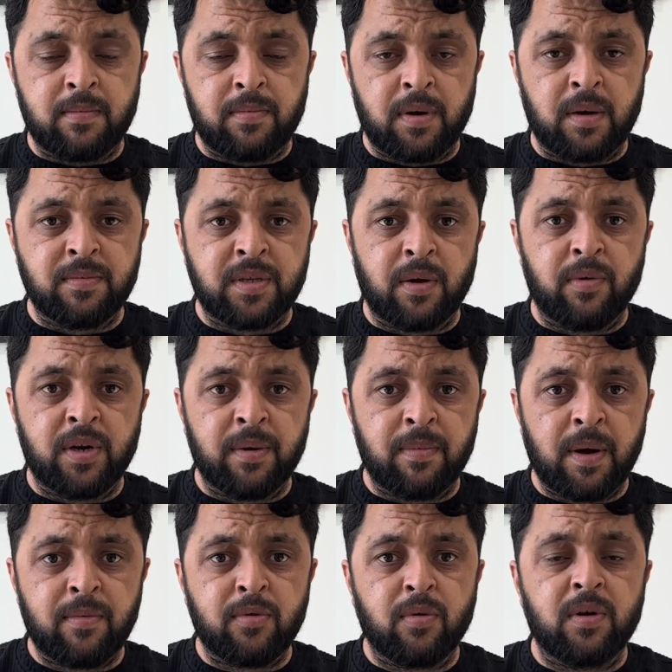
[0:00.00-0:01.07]
from
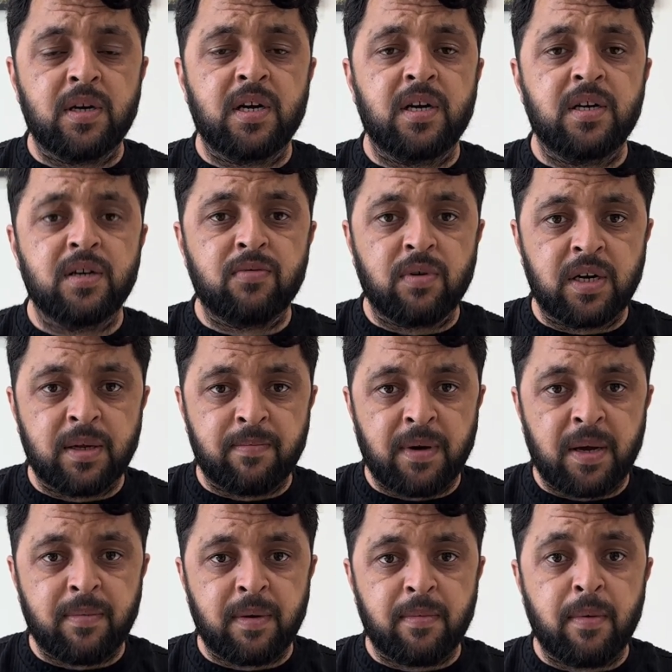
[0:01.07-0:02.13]
75 to
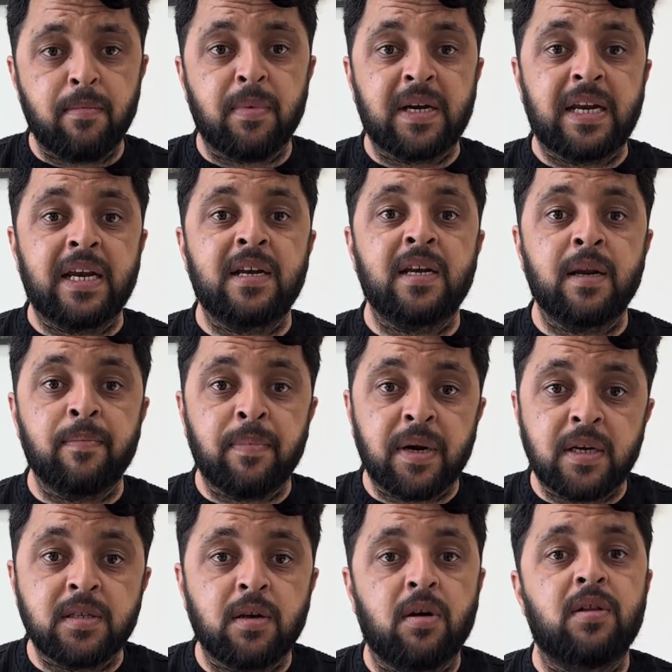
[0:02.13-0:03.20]
125 mm, but it
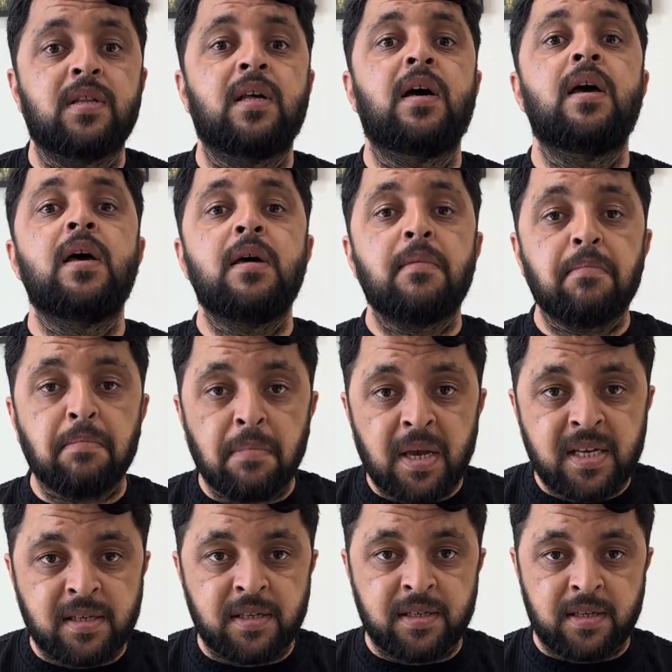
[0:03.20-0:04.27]
depends on the
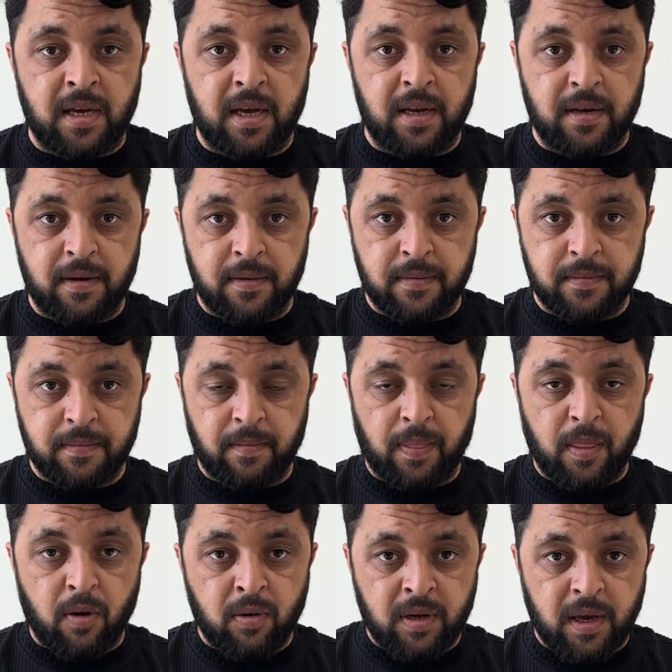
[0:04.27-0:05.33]
mix design.
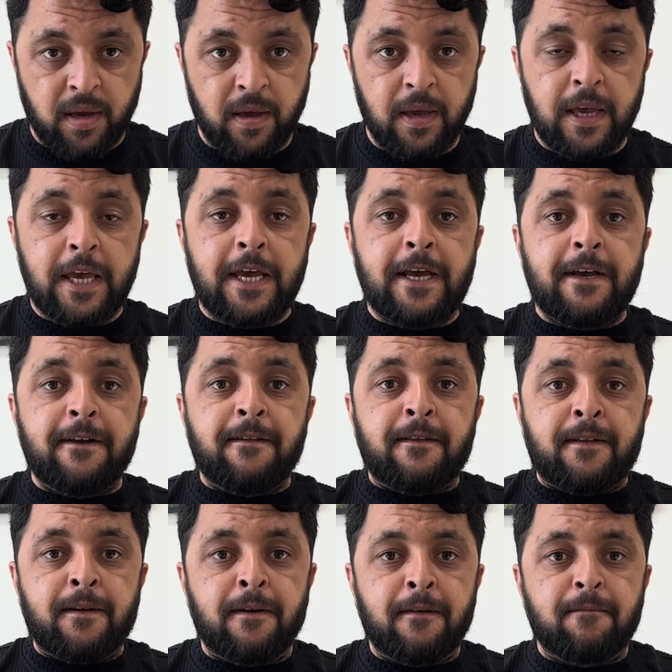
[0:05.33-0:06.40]
Okay,
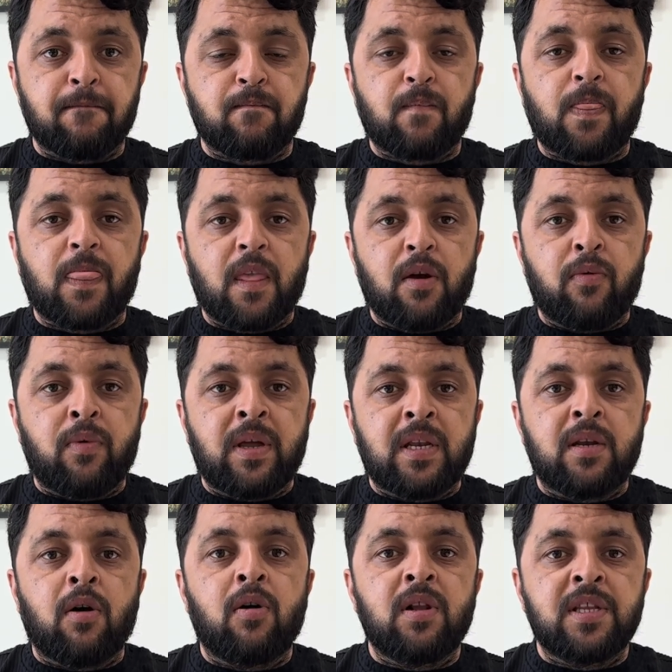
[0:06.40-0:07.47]
so
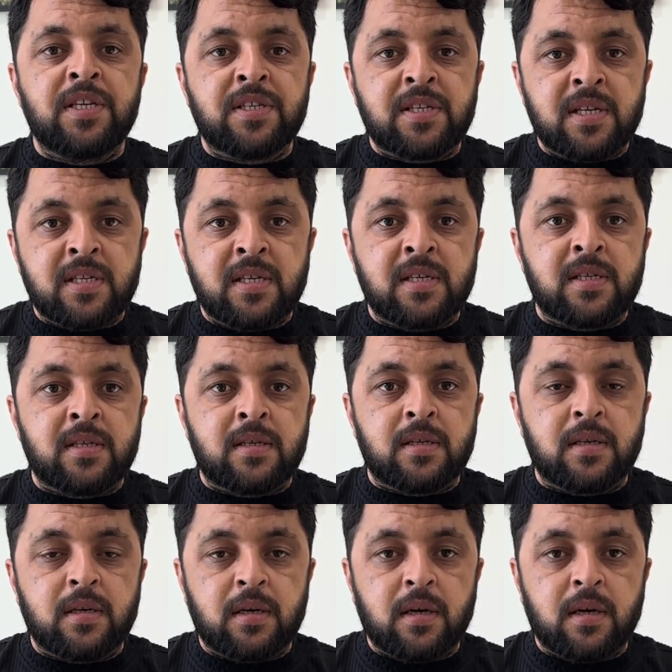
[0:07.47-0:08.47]
when all these tests is